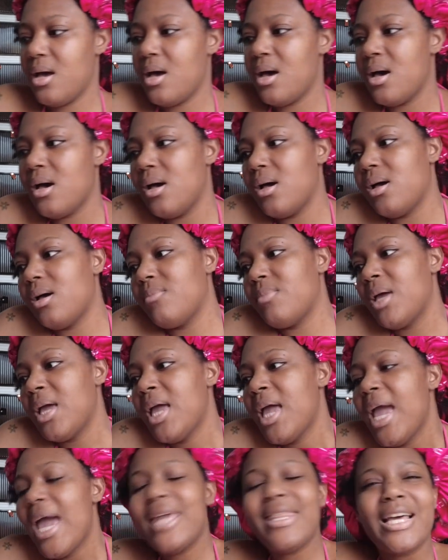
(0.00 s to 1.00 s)
And
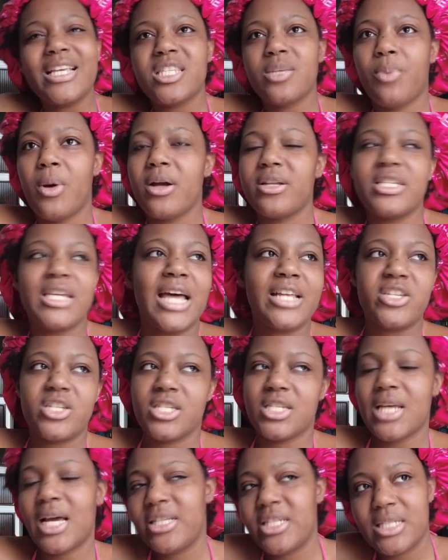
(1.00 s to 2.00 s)
that's the part that I
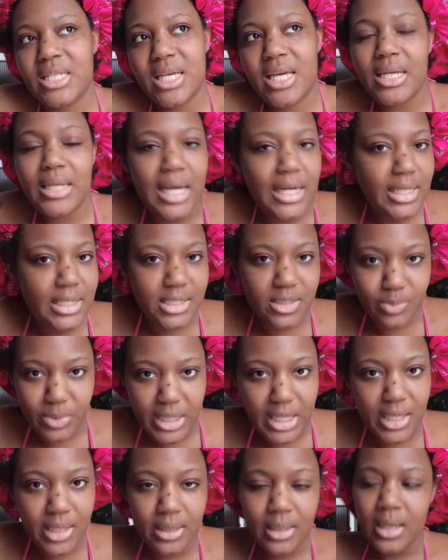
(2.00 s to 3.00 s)
just cannot
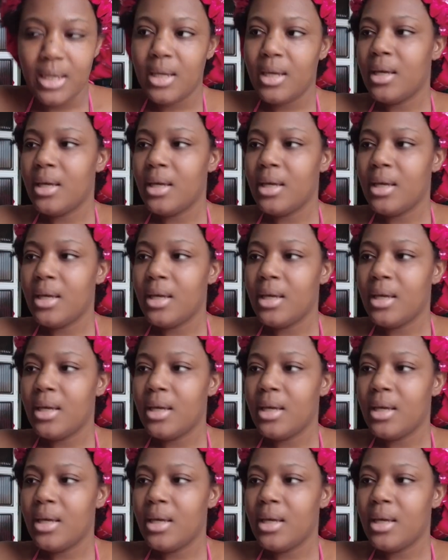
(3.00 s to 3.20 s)
explain.